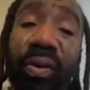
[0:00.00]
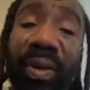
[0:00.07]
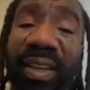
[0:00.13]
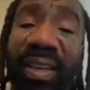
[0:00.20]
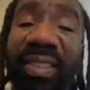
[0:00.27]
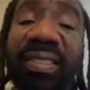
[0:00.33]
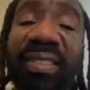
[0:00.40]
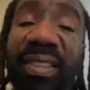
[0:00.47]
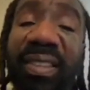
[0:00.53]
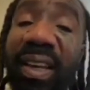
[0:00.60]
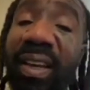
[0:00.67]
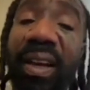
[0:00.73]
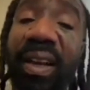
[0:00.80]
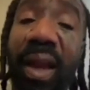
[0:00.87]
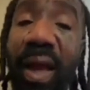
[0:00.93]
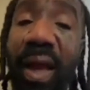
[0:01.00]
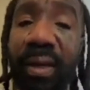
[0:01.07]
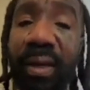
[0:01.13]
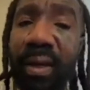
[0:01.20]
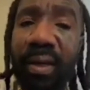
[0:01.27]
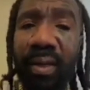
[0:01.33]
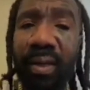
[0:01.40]
and all you niggas
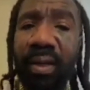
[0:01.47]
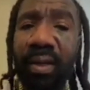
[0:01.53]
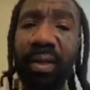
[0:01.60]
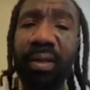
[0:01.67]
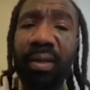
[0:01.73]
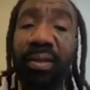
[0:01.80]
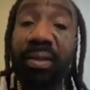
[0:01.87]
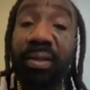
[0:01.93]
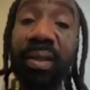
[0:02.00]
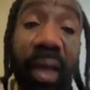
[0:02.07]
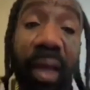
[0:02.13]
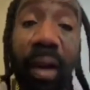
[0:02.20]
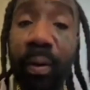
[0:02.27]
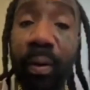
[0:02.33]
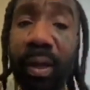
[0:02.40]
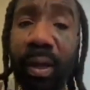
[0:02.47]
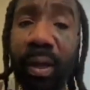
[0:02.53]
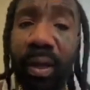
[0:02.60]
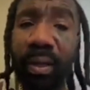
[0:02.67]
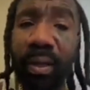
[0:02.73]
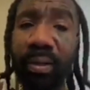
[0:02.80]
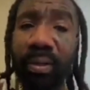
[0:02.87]
declined it.
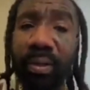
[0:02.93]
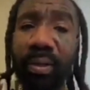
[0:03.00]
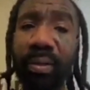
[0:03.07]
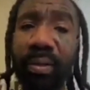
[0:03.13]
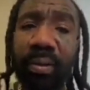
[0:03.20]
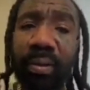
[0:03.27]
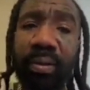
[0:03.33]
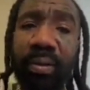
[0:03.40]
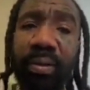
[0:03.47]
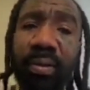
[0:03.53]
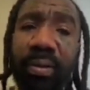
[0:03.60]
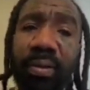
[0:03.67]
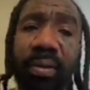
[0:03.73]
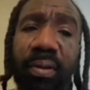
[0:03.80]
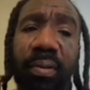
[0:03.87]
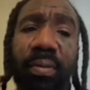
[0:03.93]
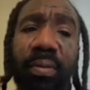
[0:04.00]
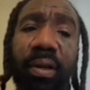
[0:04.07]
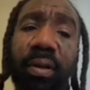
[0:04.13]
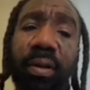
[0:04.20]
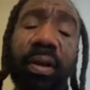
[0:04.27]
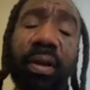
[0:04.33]
Scary ass.
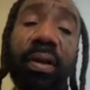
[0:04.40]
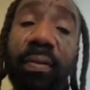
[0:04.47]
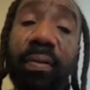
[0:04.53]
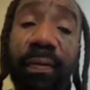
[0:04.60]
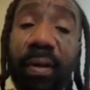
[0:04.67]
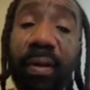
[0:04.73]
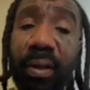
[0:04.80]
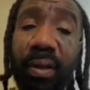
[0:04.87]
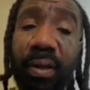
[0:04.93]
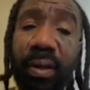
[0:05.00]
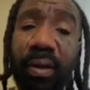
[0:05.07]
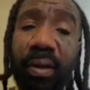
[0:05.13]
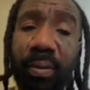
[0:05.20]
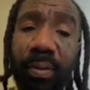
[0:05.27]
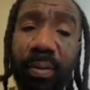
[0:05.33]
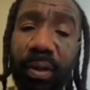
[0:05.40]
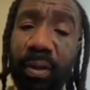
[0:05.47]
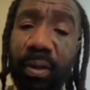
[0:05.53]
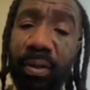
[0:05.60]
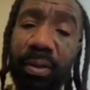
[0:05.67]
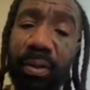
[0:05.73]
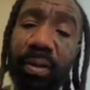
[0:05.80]
Like, bro, get the fuck in here,
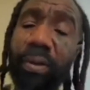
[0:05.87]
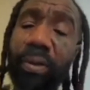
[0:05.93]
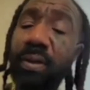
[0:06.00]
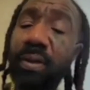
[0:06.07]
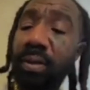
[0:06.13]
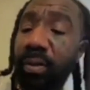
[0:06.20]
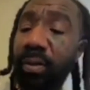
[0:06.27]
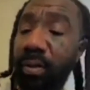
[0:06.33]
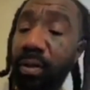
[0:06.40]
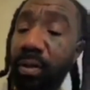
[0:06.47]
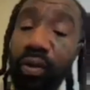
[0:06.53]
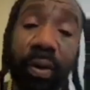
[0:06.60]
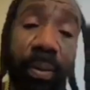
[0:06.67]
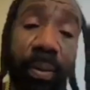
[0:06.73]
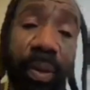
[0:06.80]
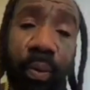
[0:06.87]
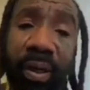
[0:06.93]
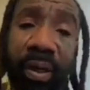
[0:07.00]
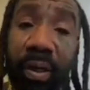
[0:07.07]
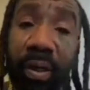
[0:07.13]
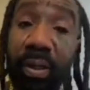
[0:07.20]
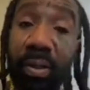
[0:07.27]
bro. Like, nigga, don't
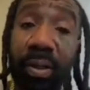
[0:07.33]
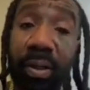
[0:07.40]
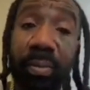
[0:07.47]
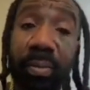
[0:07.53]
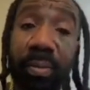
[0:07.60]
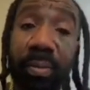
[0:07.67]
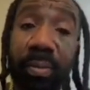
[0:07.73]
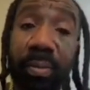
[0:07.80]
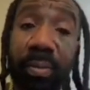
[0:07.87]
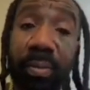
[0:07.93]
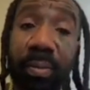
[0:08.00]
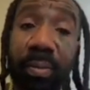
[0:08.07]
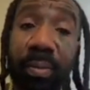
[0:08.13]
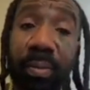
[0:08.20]
threaten me with a good time, nigga.